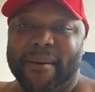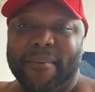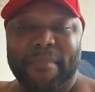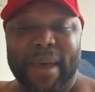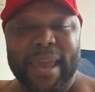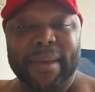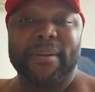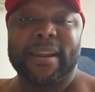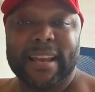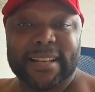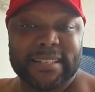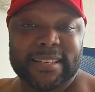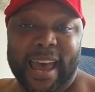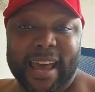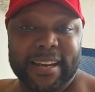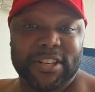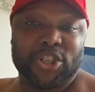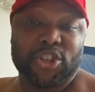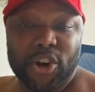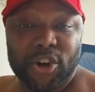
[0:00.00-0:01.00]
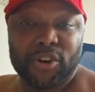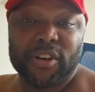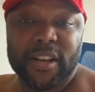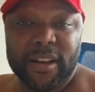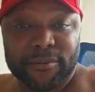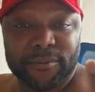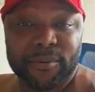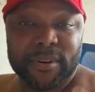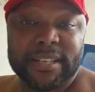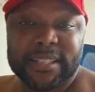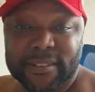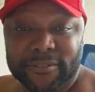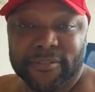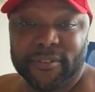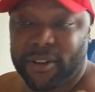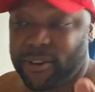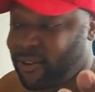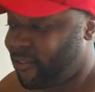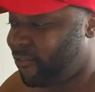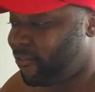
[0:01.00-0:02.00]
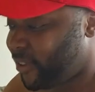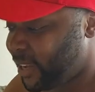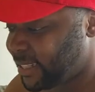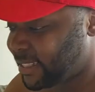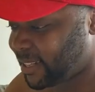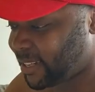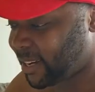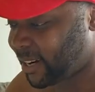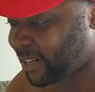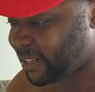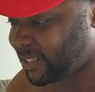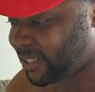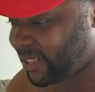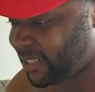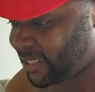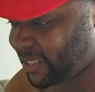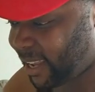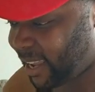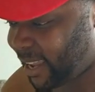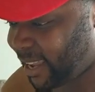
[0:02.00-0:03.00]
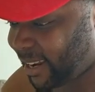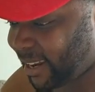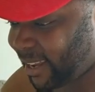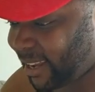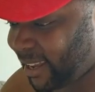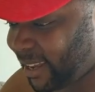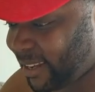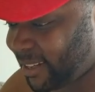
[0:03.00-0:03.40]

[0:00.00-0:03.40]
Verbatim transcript: maybe that's not a strong enough reason for you to visit there. She said the